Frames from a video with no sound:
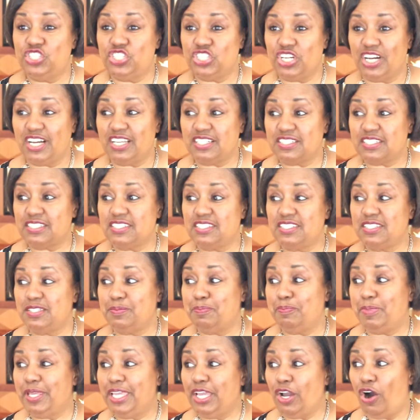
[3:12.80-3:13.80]
just
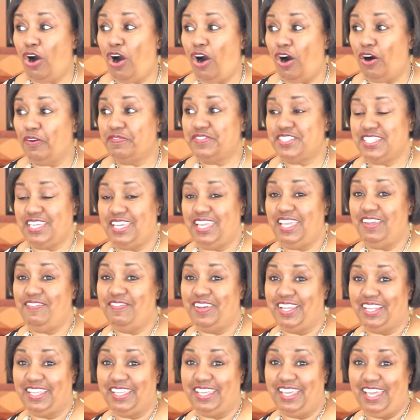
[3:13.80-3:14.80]
to be off to
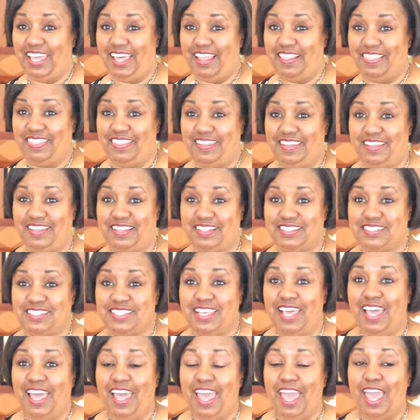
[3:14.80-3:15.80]
even get
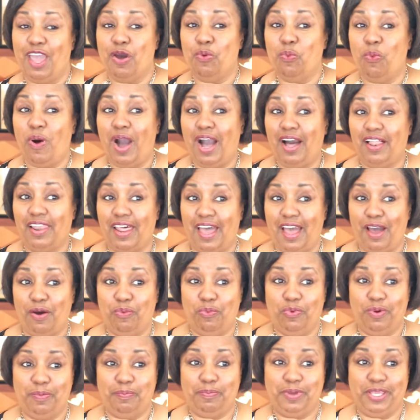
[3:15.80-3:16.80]
this. And while
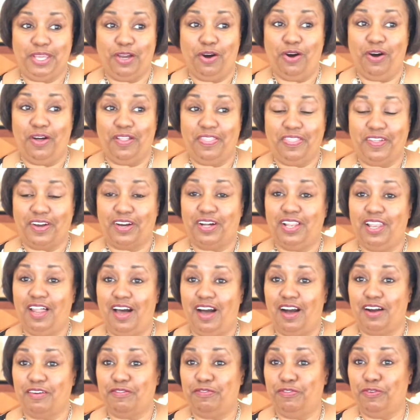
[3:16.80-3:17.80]
I would be on the
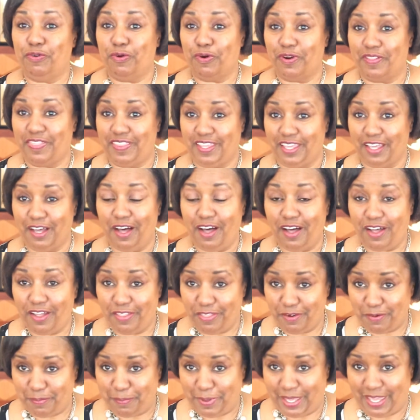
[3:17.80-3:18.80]
clock for the
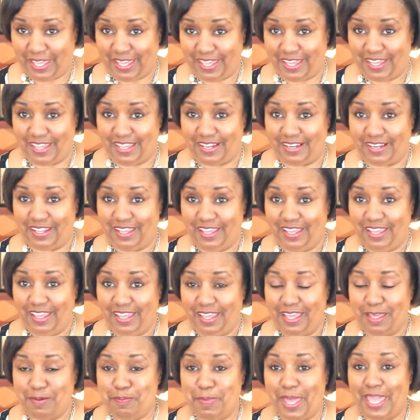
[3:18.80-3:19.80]
other man,
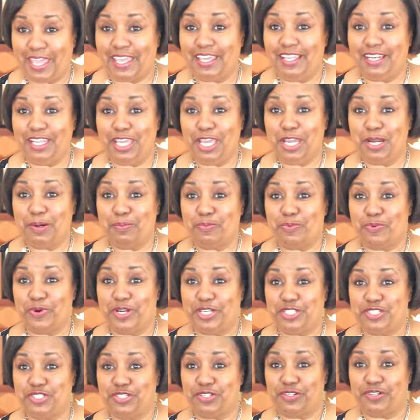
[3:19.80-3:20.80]
making him
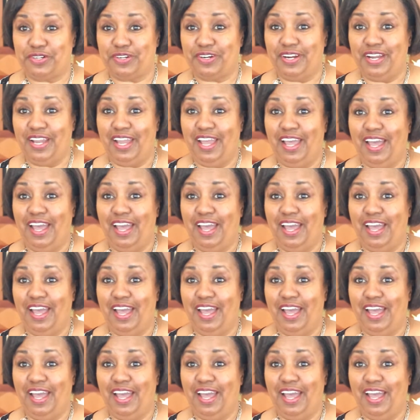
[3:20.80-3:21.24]
richer,